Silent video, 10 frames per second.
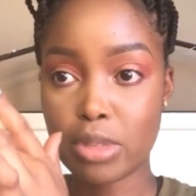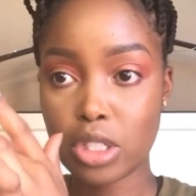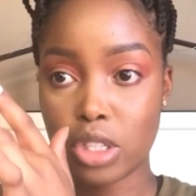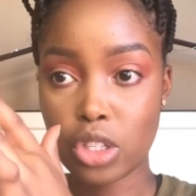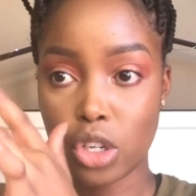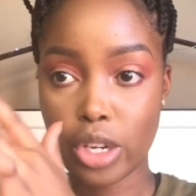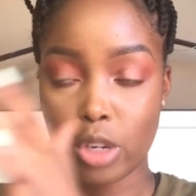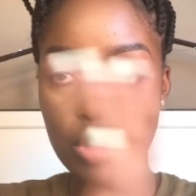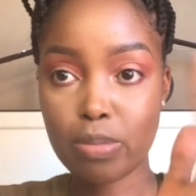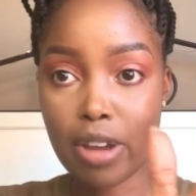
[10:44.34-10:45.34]
just going to go in
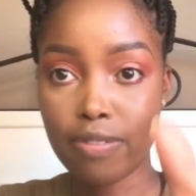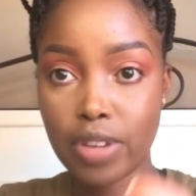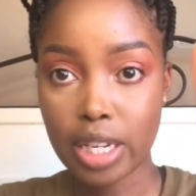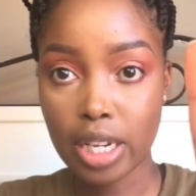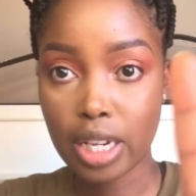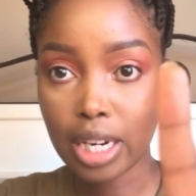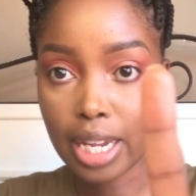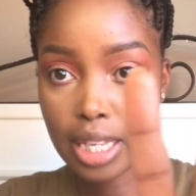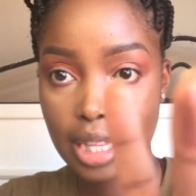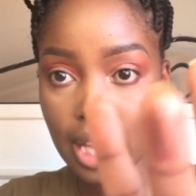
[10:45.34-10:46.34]
with my finger
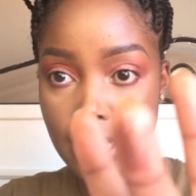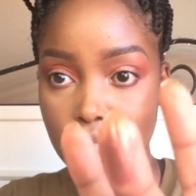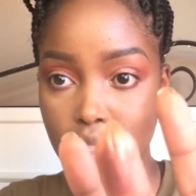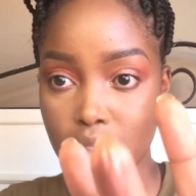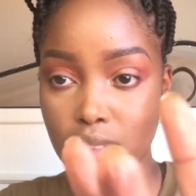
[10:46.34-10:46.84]
like that.